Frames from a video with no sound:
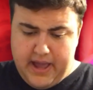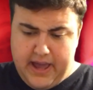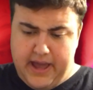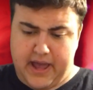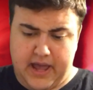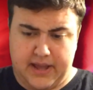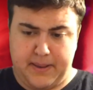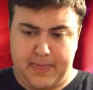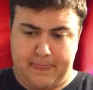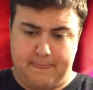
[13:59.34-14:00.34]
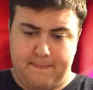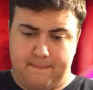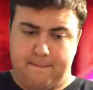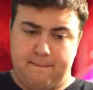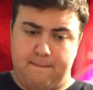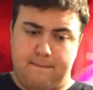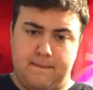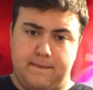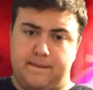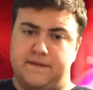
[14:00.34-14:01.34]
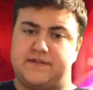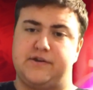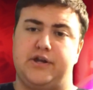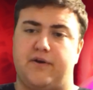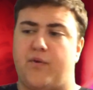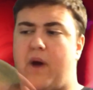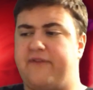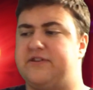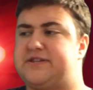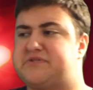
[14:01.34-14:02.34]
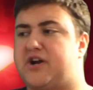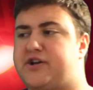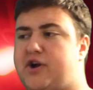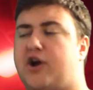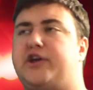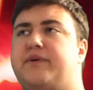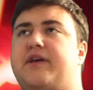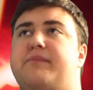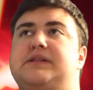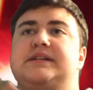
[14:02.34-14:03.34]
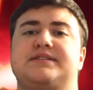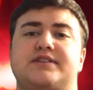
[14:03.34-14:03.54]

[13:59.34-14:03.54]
And so, the wife ends up starting to argue with him, and then